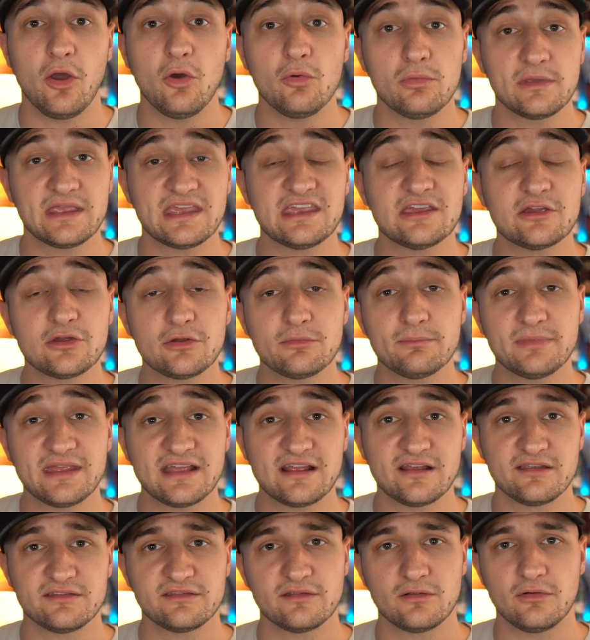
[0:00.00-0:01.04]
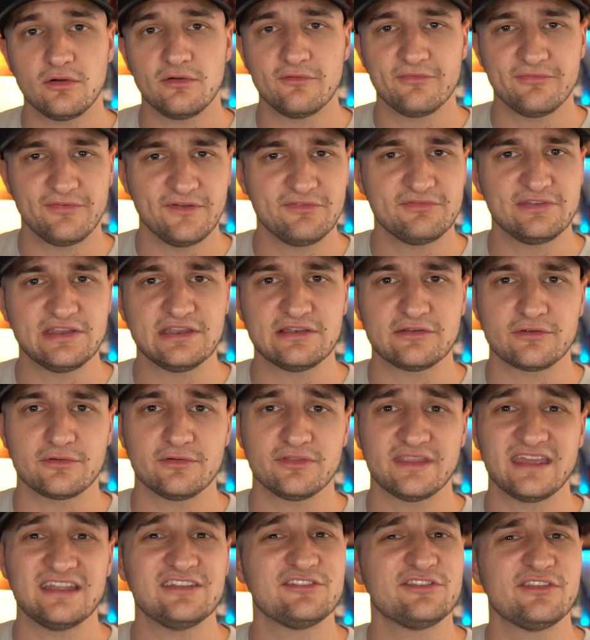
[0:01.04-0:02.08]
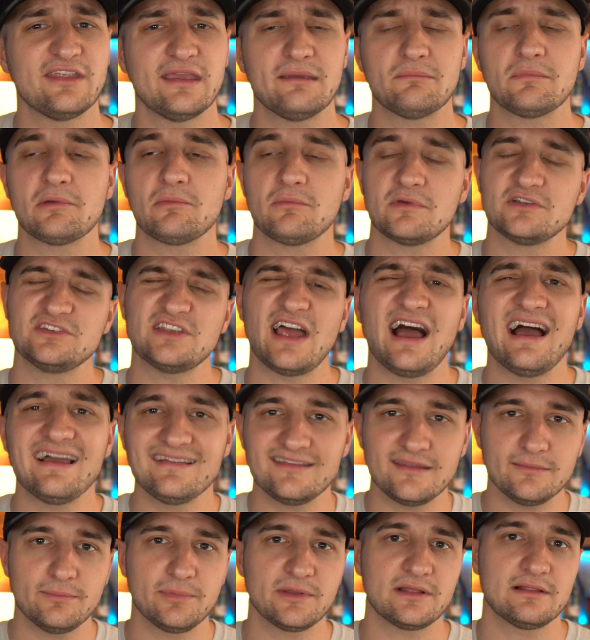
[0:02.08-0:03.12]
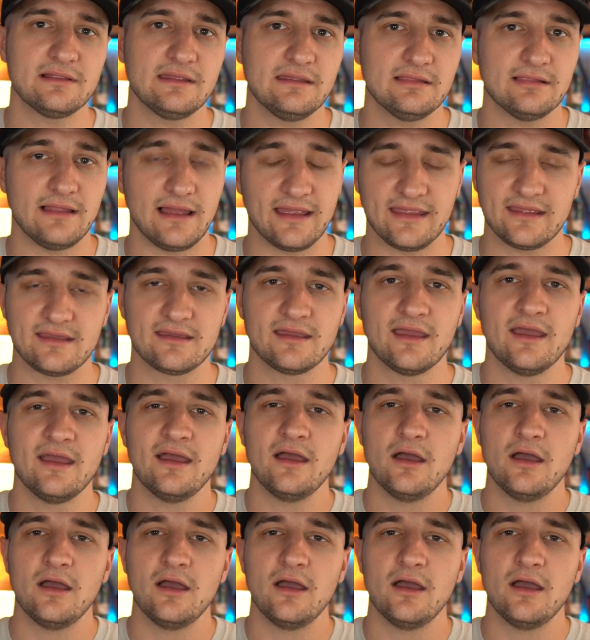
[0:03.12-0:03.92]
oakier because of the whole 15-year-old age statement, which I typically like